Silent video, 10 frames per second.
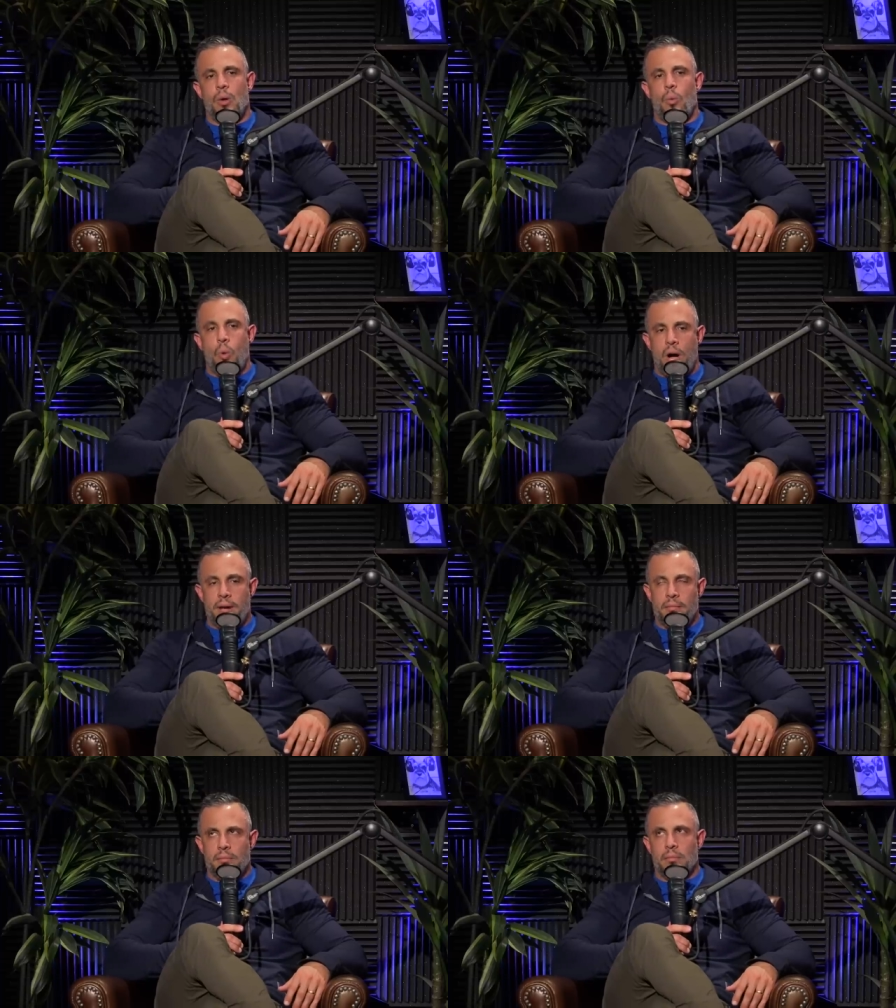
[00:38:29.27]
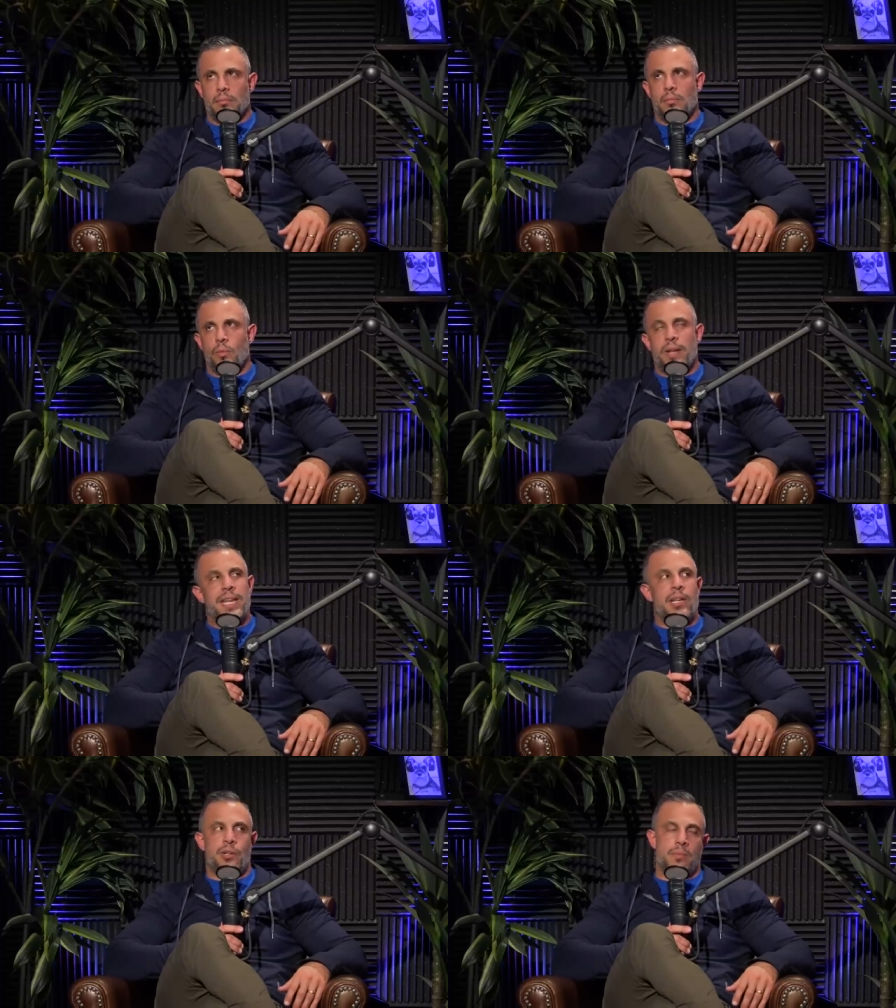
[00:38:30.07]
One, we
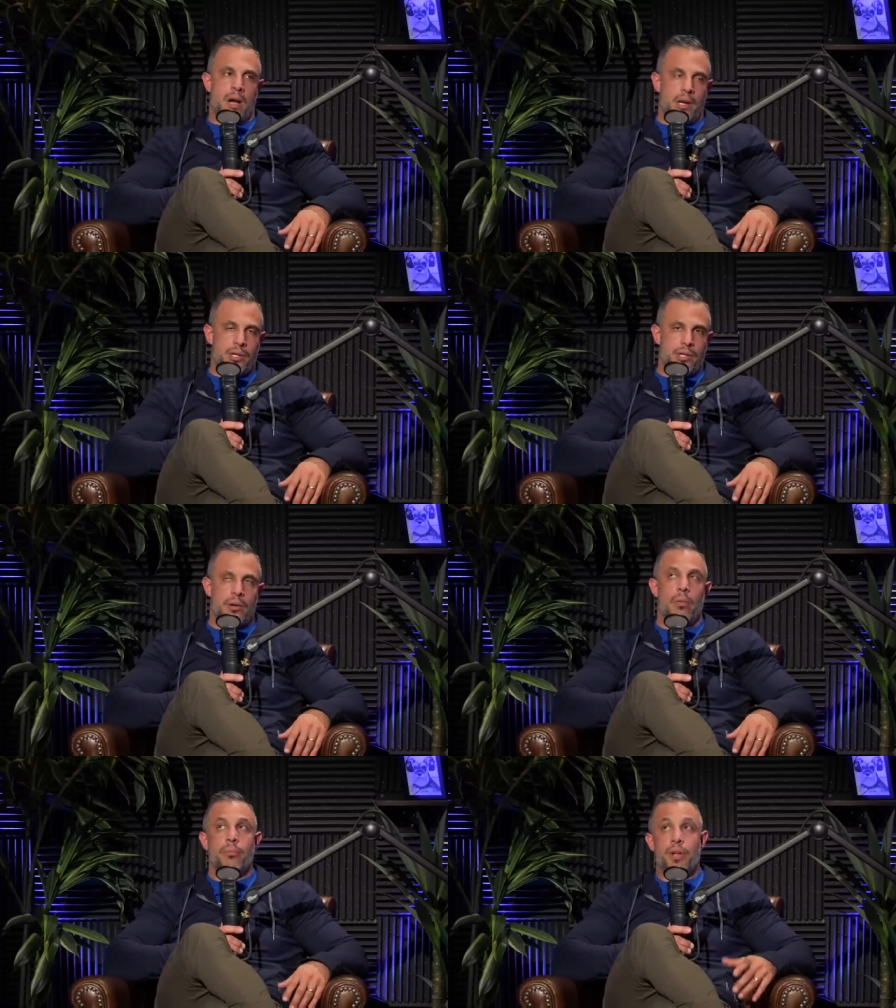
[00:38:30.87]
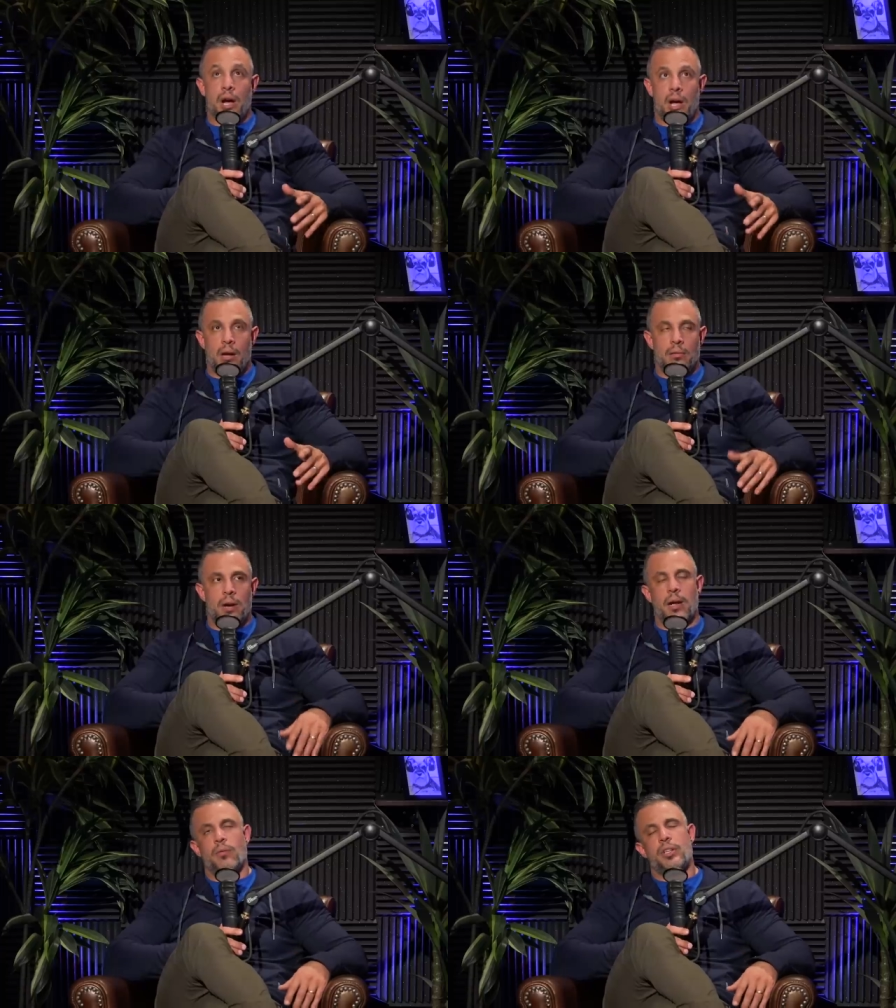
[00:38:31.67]
eat too much, duh,
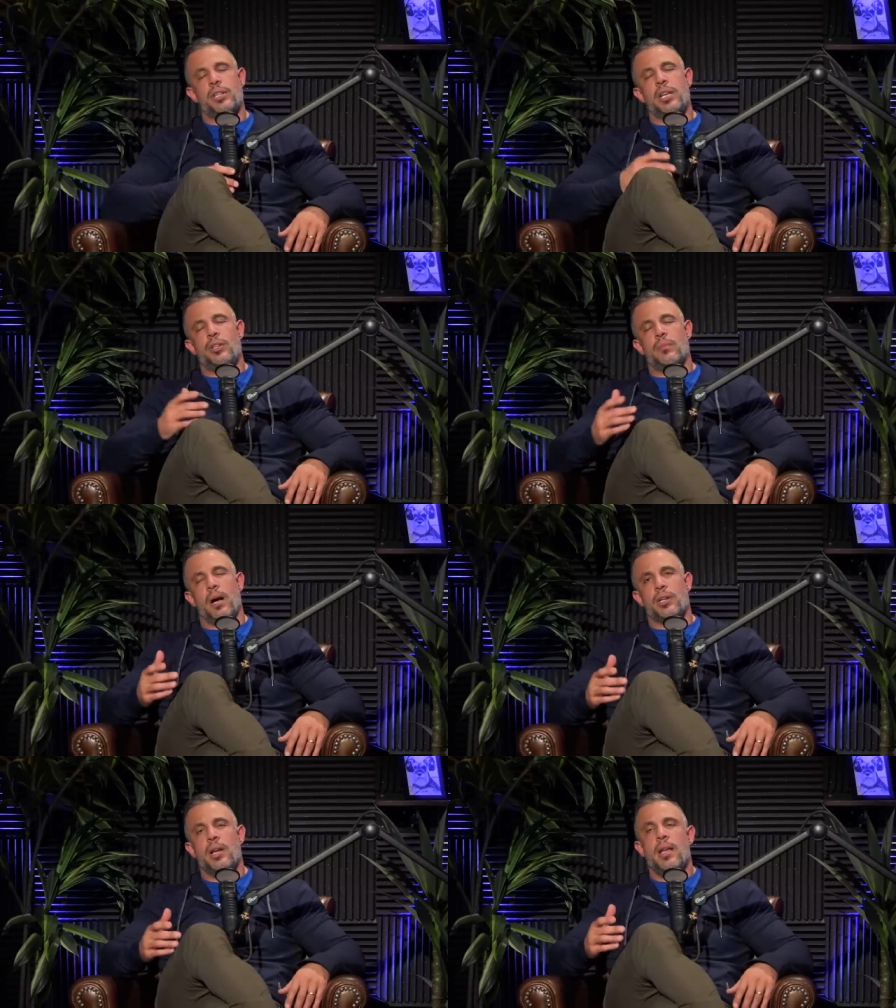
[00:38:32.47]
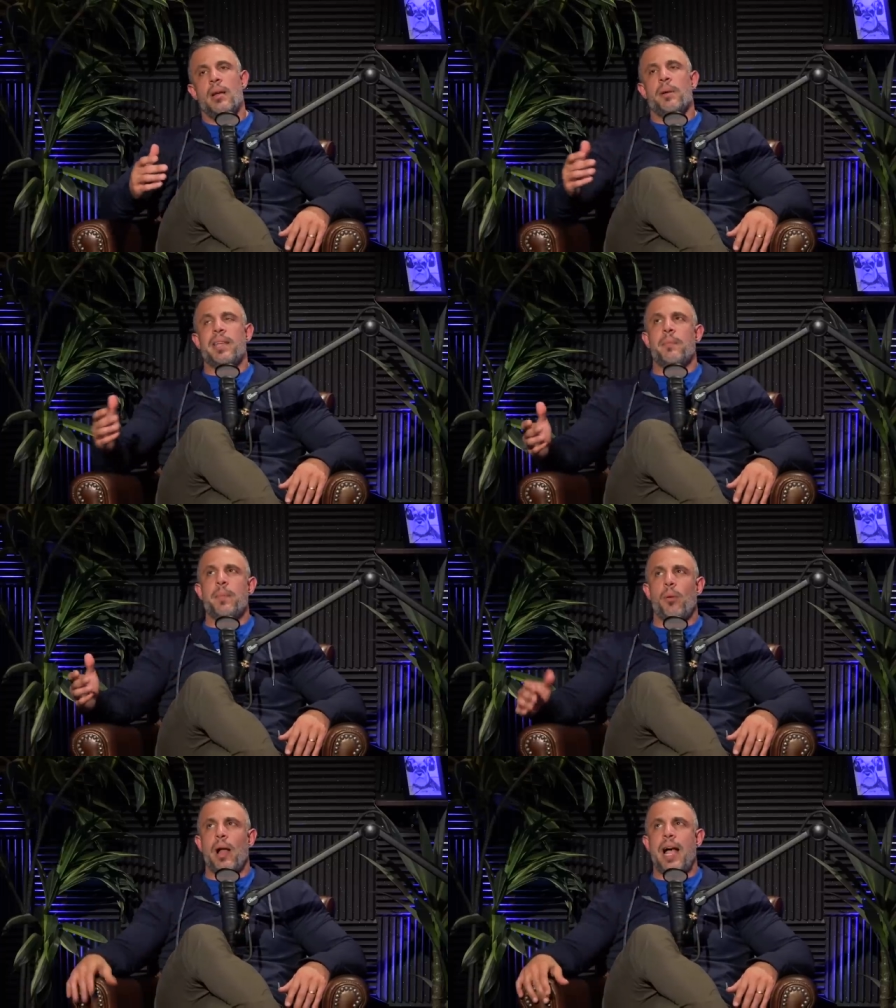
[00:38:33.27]
right? We just eat too much. But then
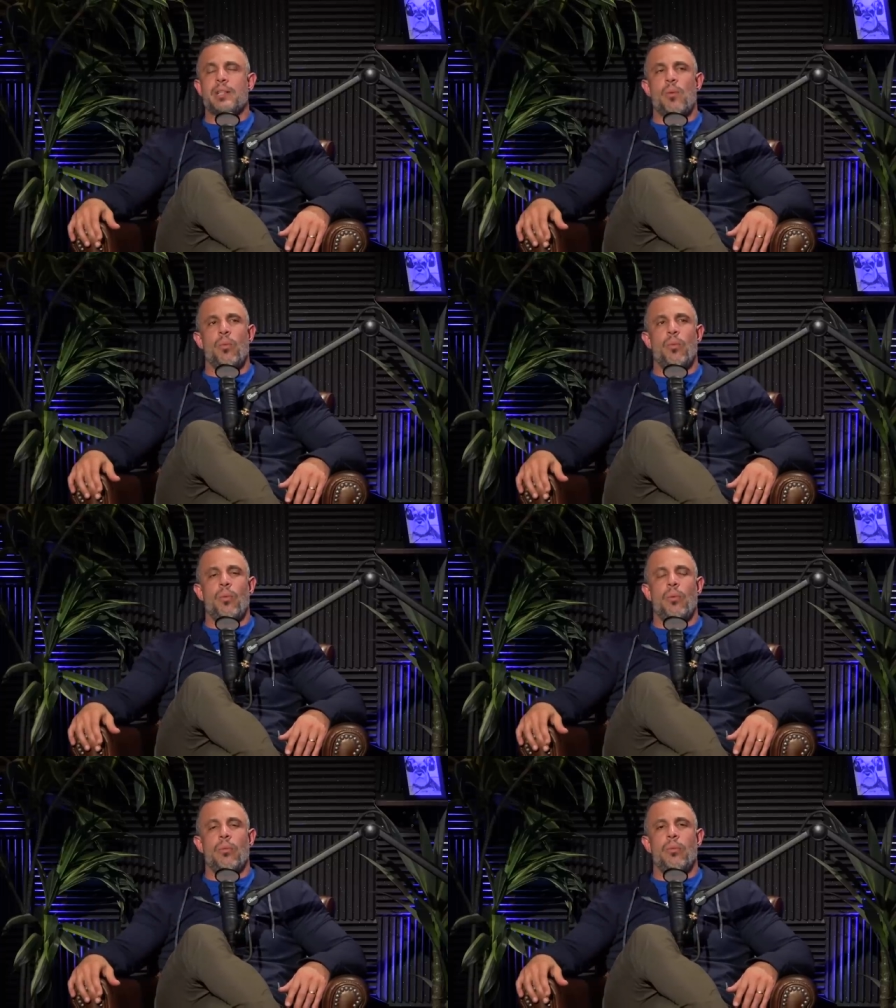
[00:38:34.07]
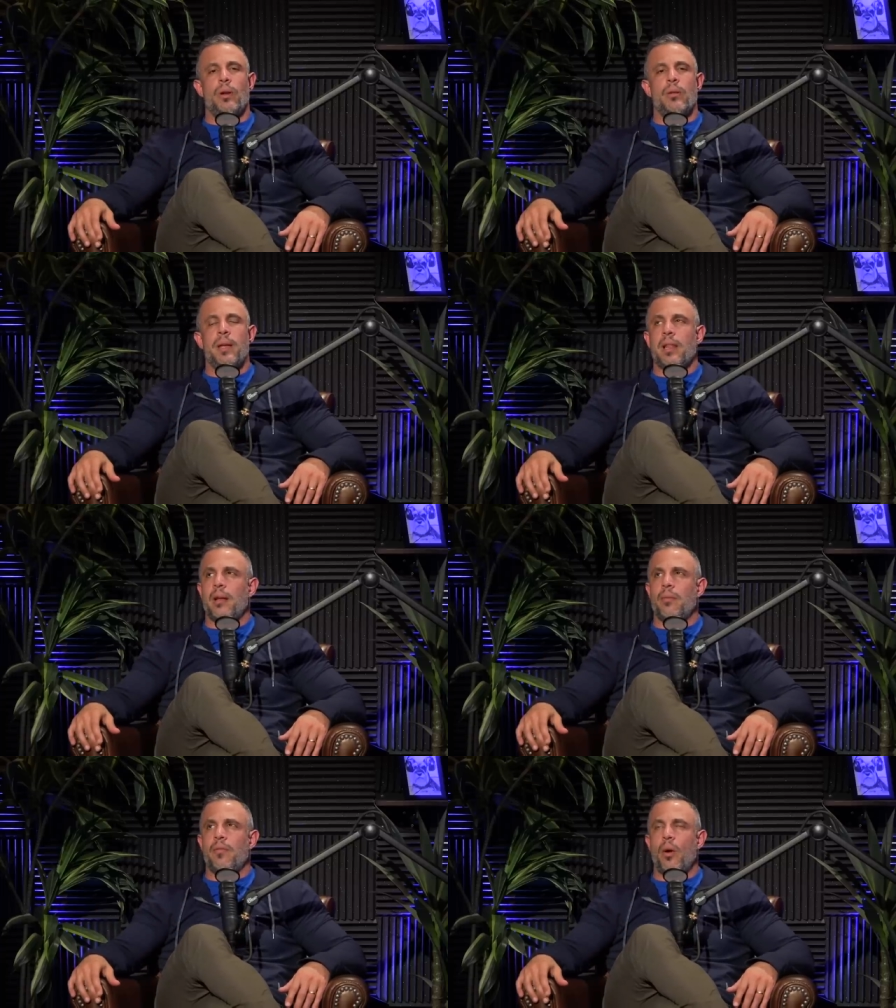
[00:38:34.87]
people ask, well, what do you mean?
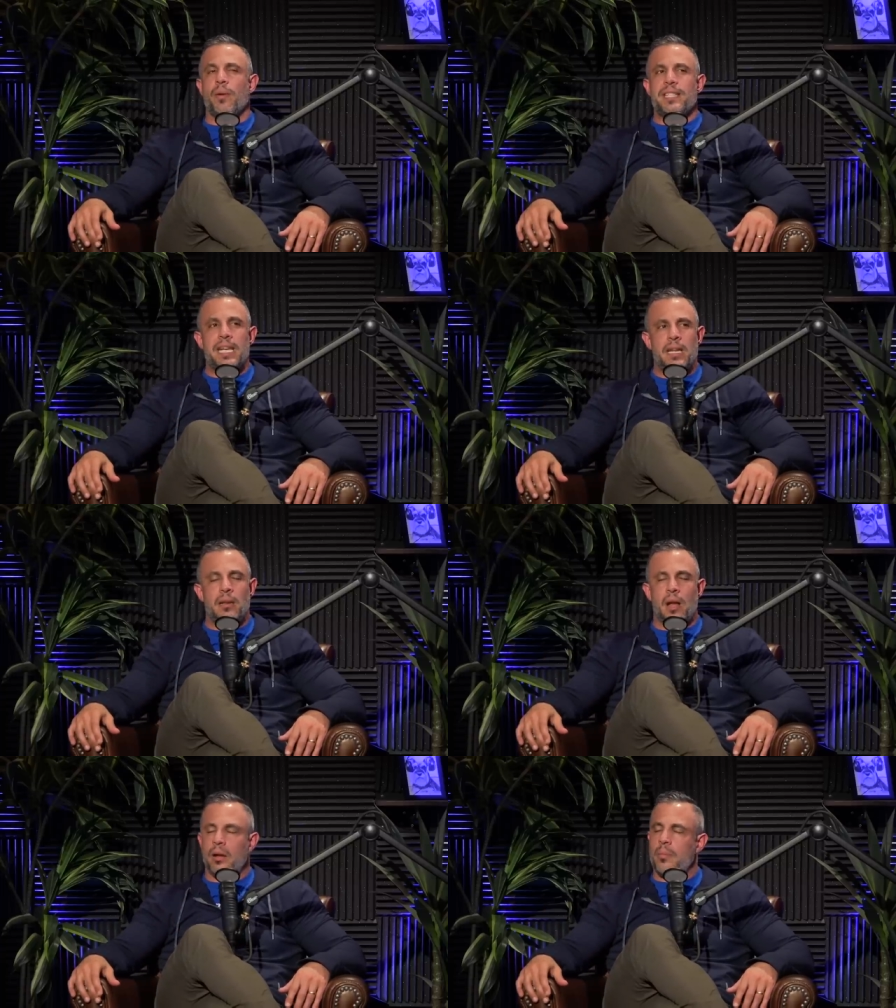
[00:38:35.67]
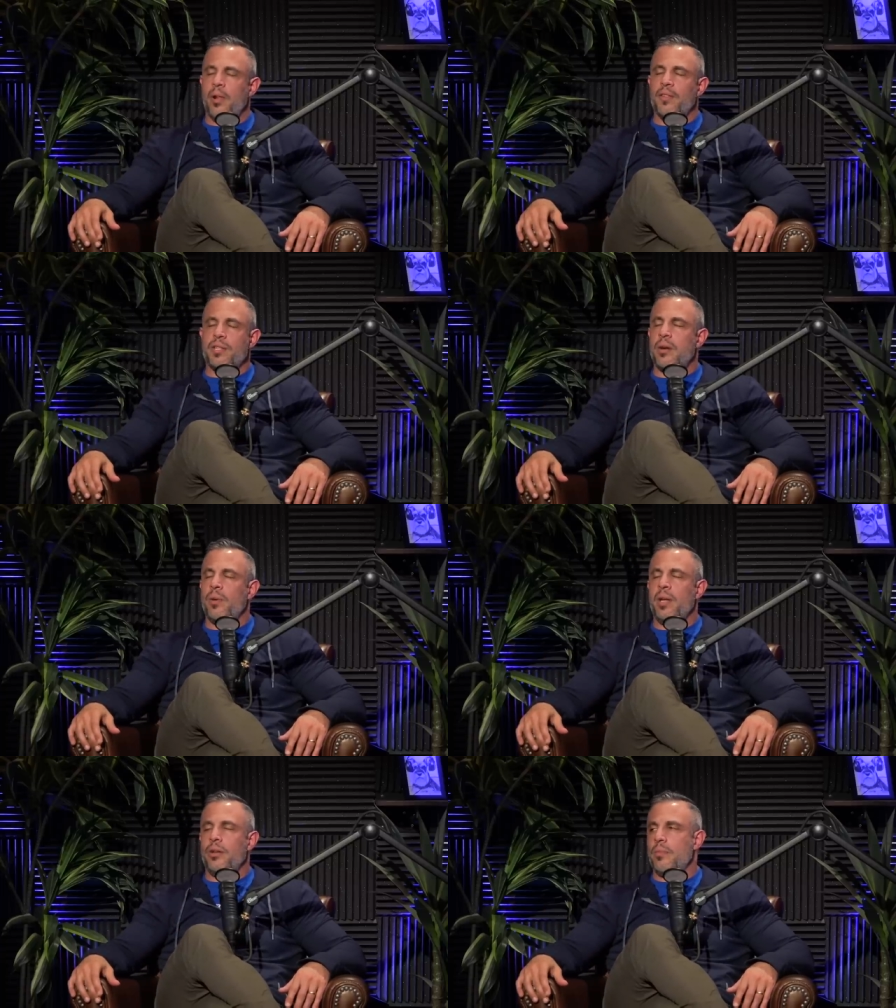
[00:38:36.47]
Like, we've always eaten. How come all of a sudden
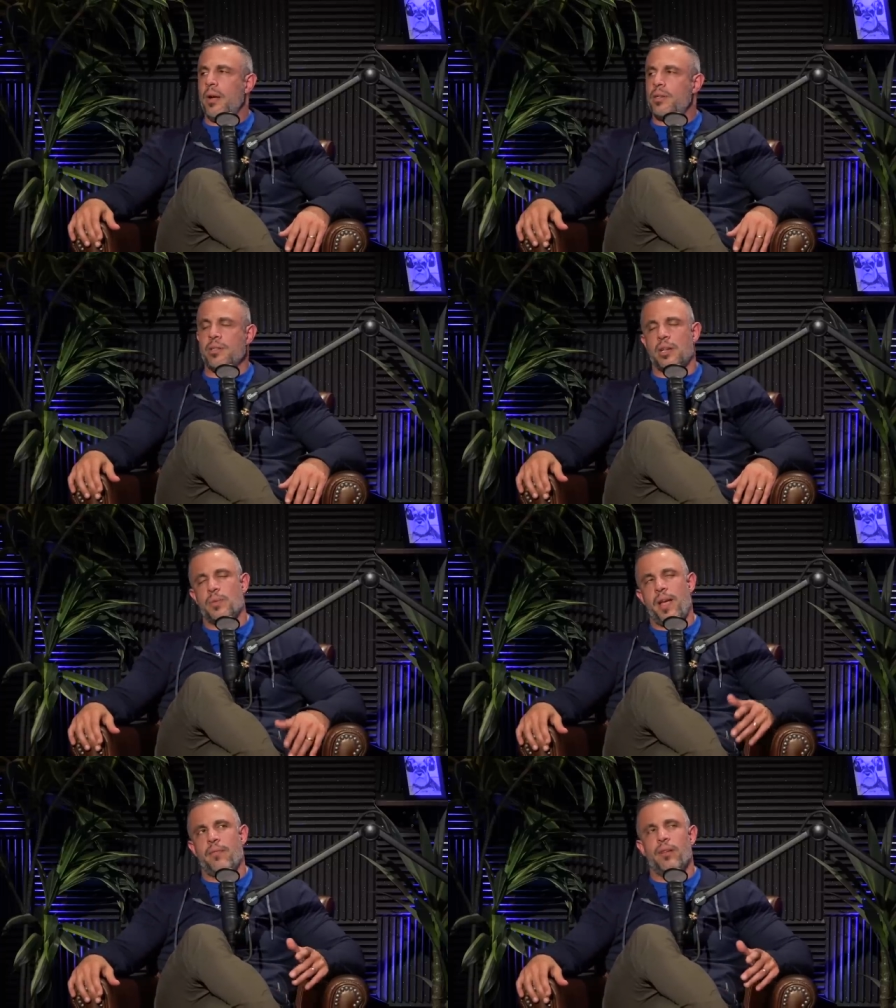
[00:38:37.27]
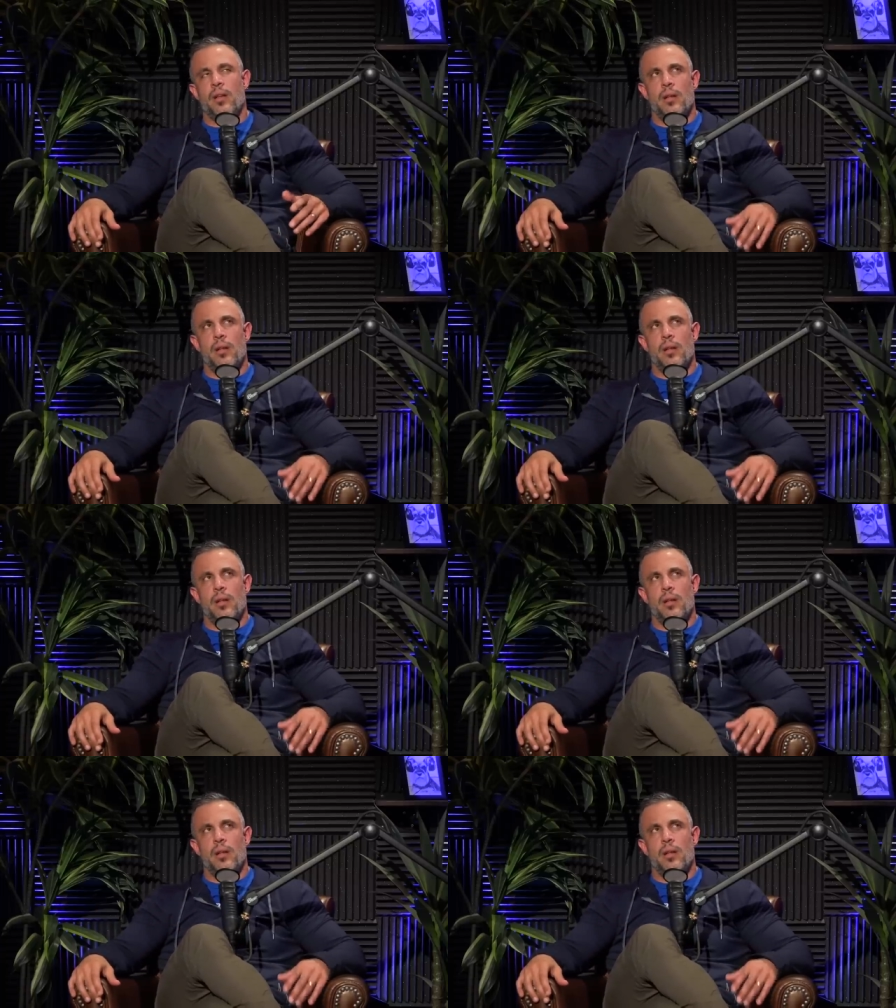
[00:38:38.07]
we eat too much? Is it because we have